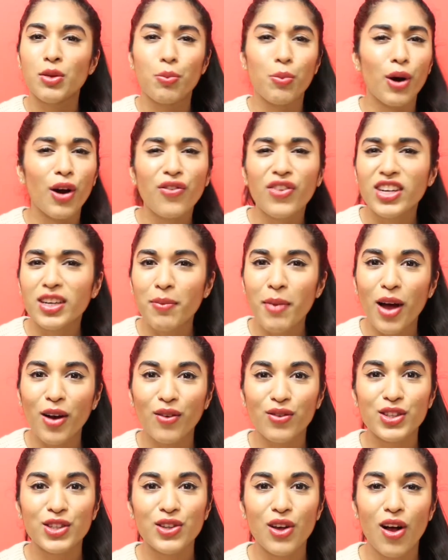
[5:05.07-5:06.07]
Perfect amount
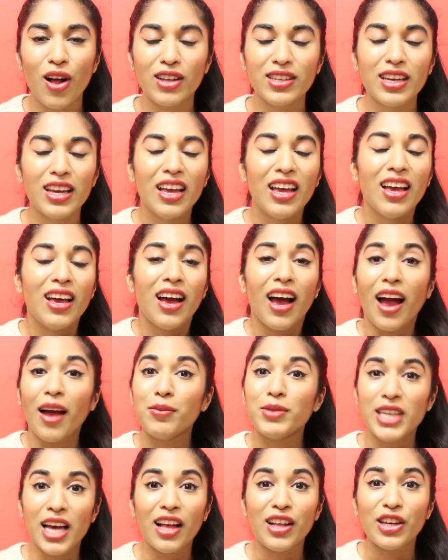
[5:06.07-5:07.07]
of salt.
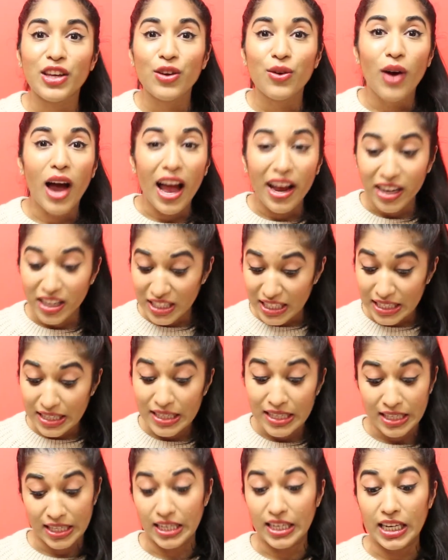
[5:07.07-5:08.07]
I'm telling you, I could
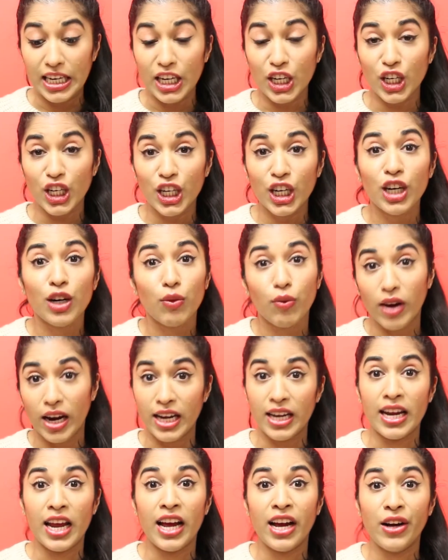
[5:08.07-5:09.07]
just sit here
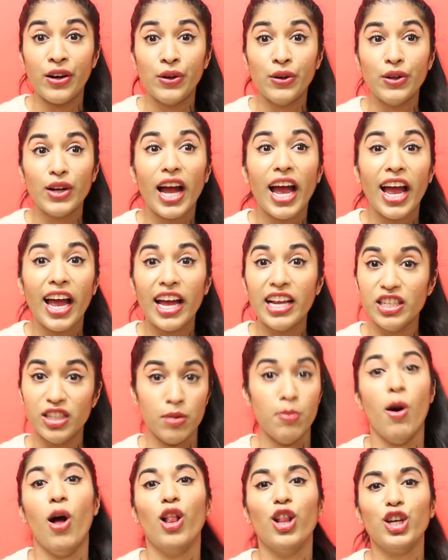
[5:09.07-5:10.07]
right now and
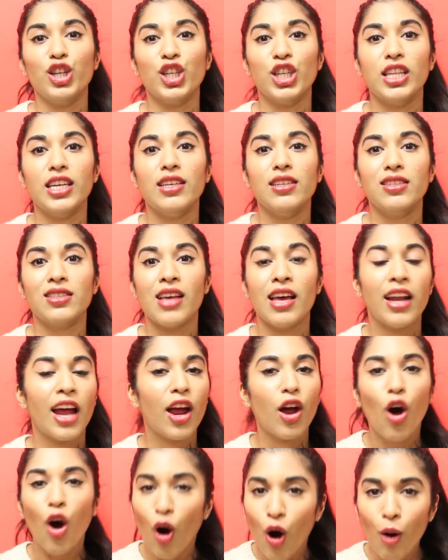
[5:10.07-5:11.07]
demolish these. And
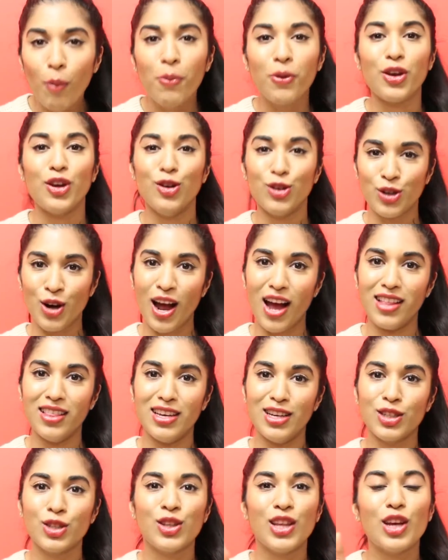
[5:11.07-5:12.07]
I hope you try
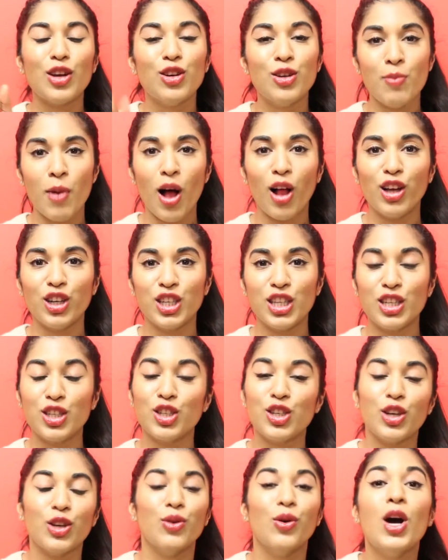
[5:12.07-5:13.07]
this, that you demolish
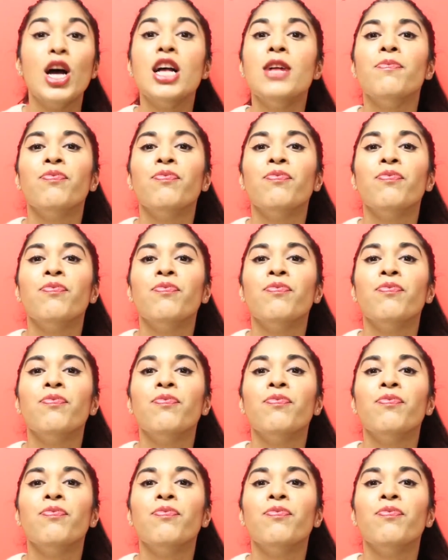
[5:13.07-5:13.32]
this too,